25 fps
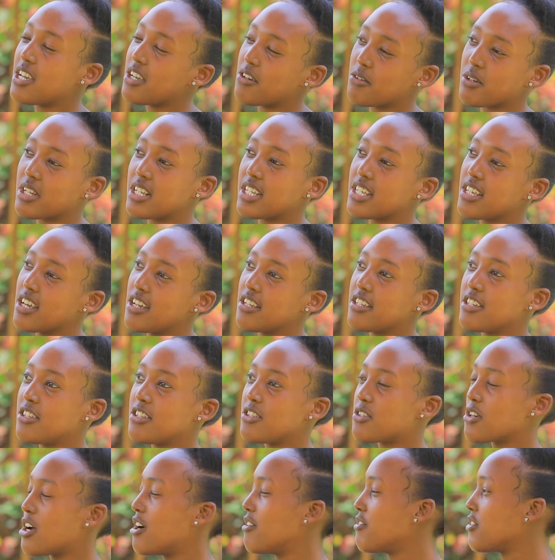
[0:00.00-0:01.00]
really
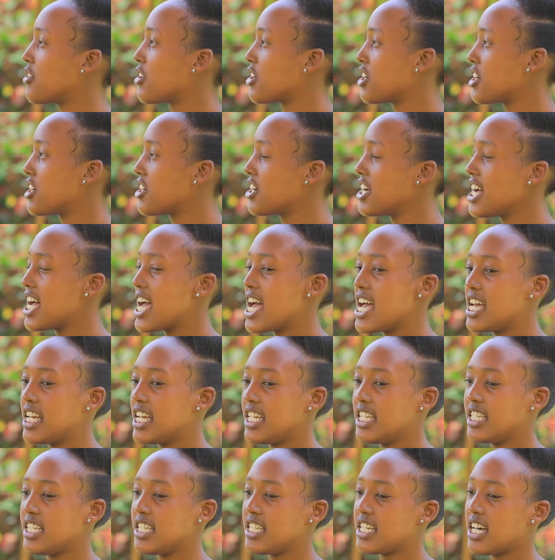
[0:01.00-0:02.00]
yearning to have you here,
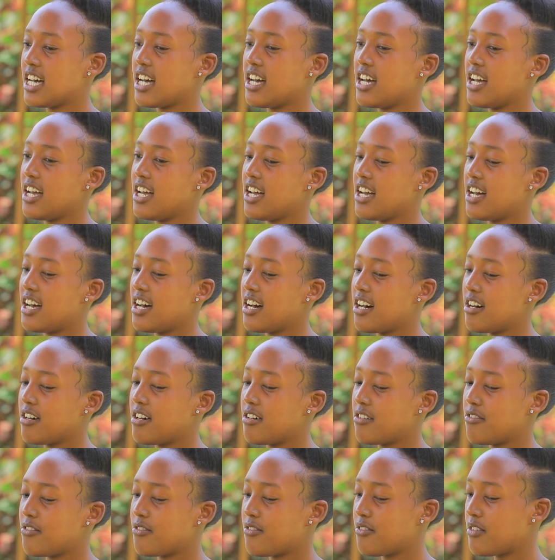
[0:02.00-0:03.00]
and
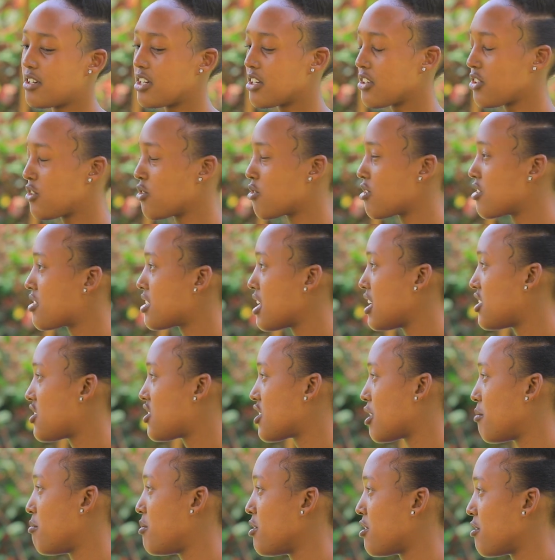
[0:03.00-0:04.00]
you're such
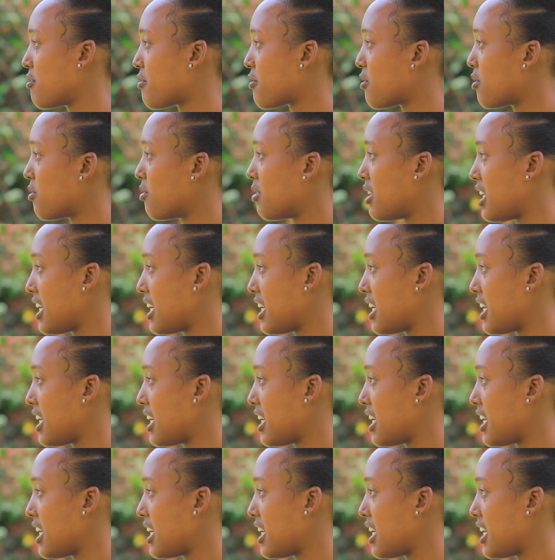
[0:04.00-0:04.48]
a beautiful